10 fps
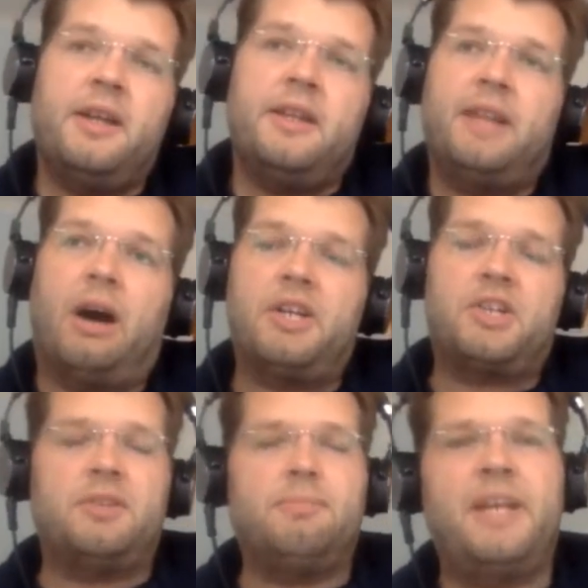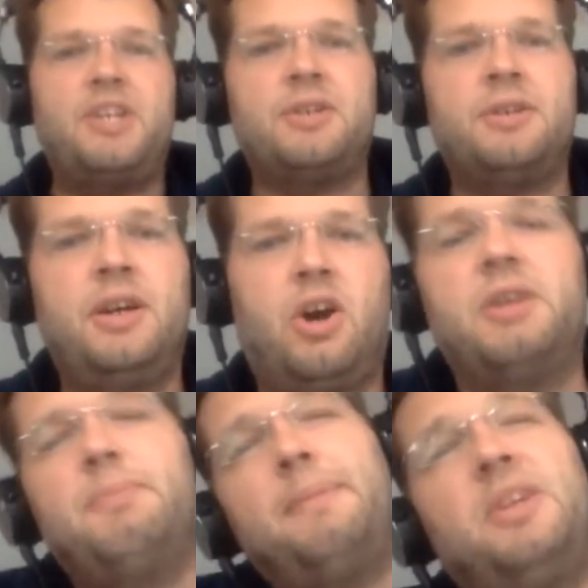Now, I should mention,
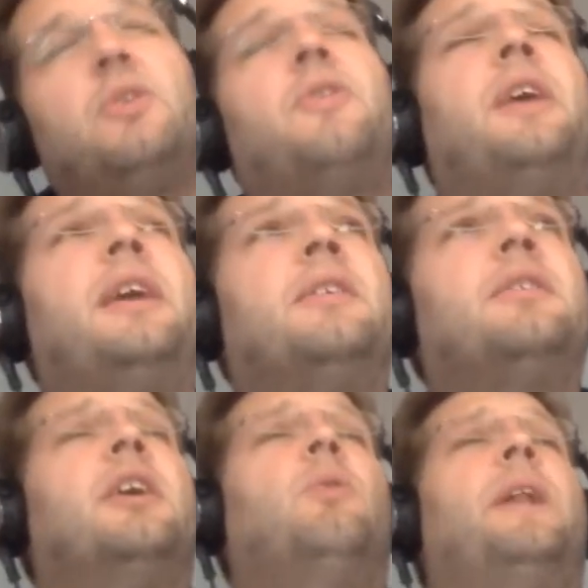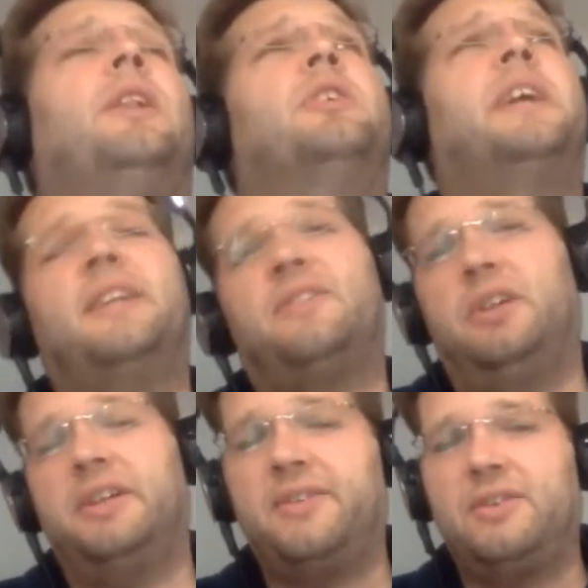or maybe you think, well, okay, that's
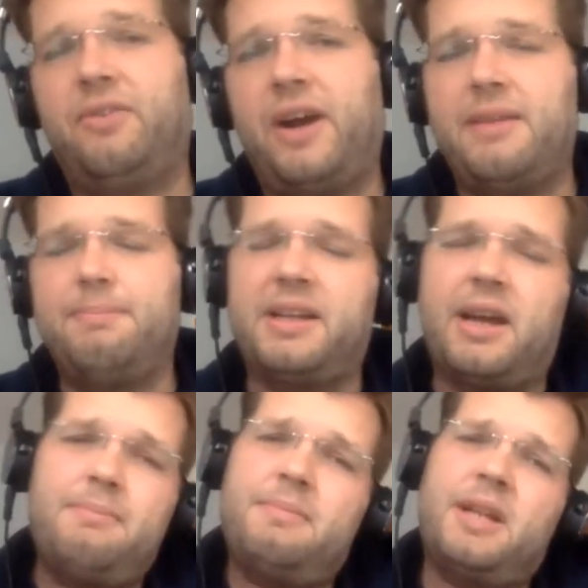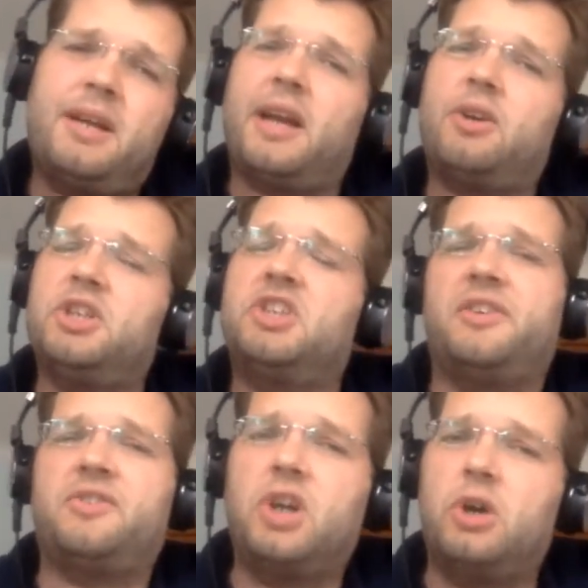all nice and fine, but I could
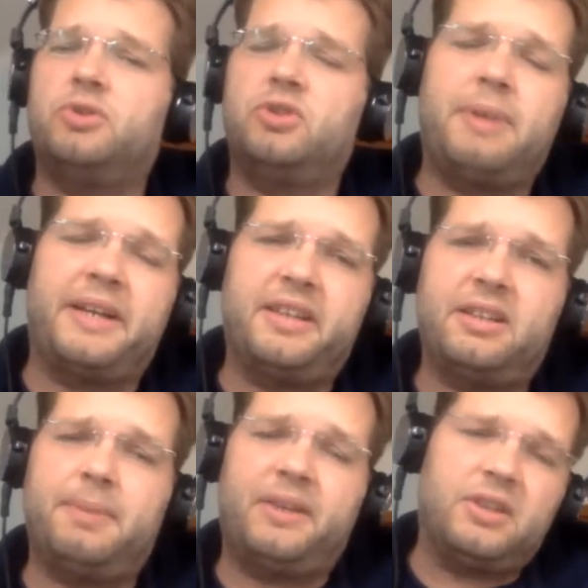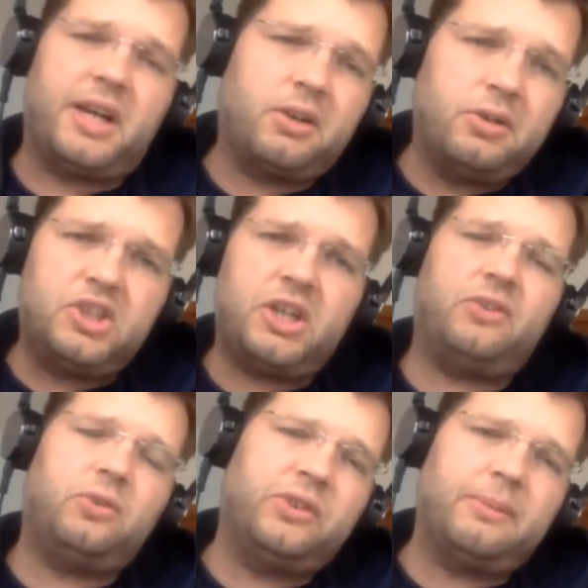just go to my database and I could
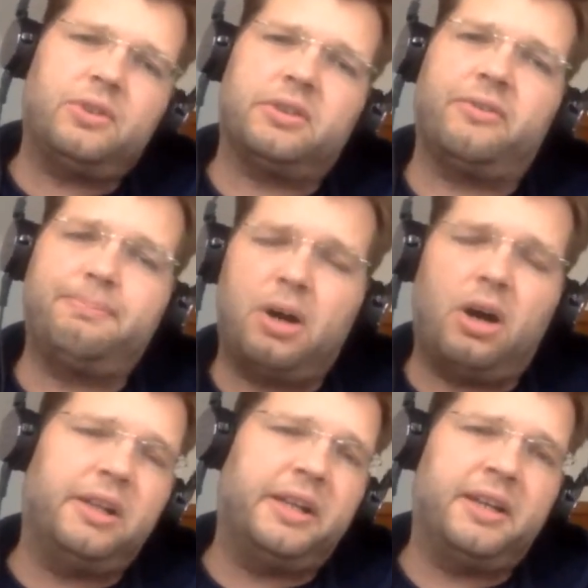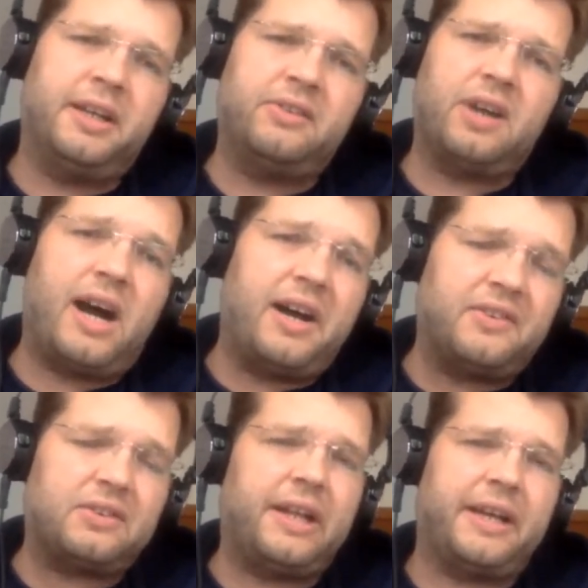just do some sort of polling and
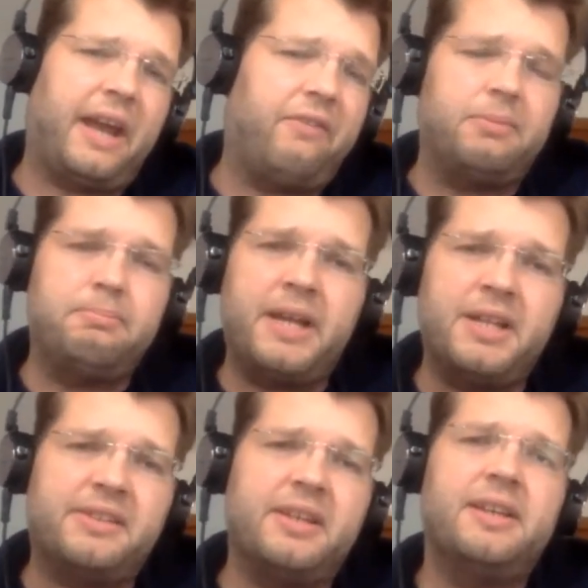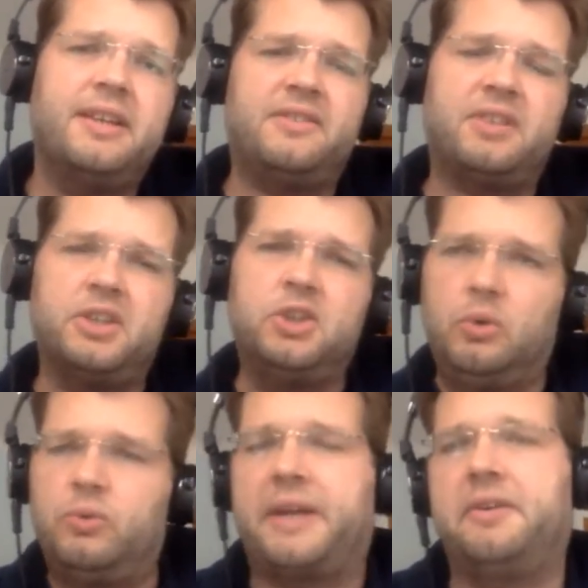ask, like, every minute, is there a
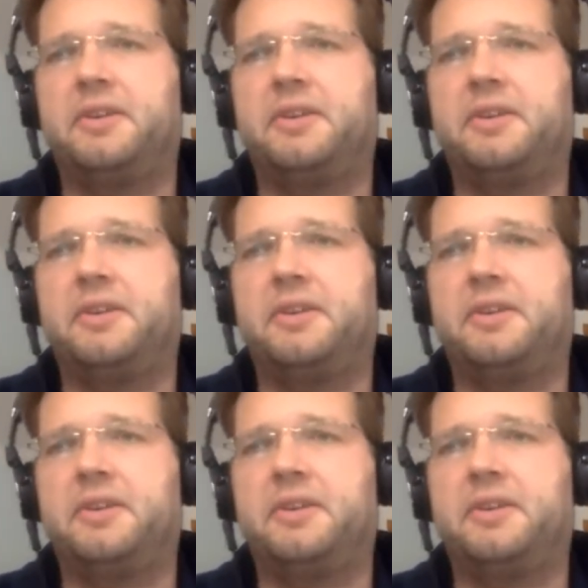new record